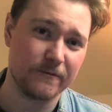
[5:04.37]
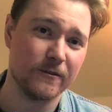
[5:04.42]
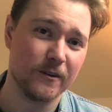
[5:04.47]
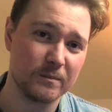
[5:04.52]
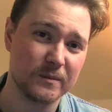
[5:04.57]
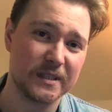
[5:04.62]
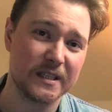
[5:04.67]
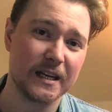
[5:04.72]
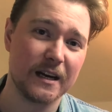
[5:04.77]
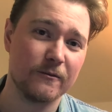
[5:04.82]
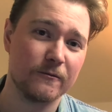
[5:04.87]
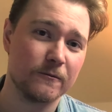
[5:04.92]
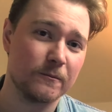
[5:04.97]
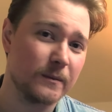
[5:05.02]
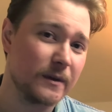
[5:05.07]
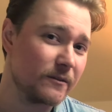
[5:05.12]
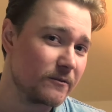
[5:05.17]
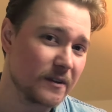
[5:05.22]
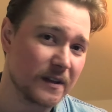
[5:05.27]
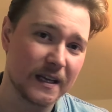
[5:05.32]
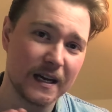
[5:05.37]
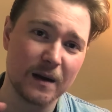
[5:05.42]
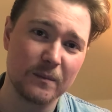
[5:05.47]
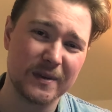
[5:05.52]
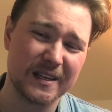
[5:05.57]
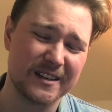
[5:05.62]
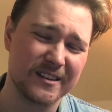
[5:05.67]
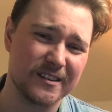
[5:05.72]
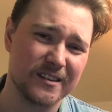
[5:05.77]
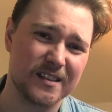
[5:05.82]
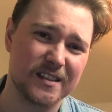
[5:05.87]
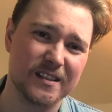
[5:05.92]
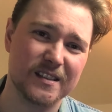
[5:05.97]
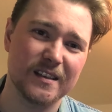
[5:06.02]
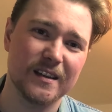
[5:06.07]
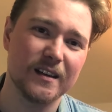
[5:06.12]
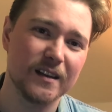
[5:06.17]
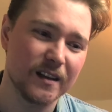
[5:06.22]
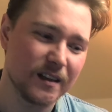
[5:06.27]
thumbs down for me for that, because